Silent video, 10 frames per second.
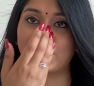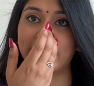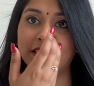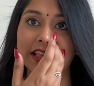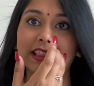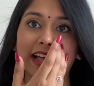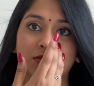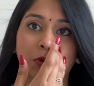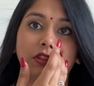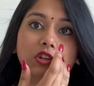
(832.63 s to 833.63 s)
So I think
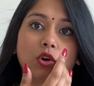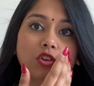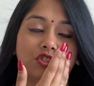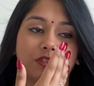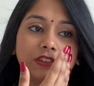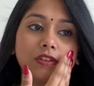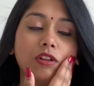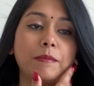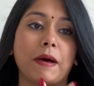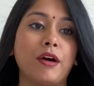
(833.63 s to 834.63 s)
that's what the torture is
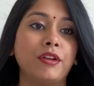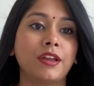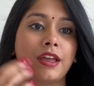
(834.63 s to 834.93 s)
all about.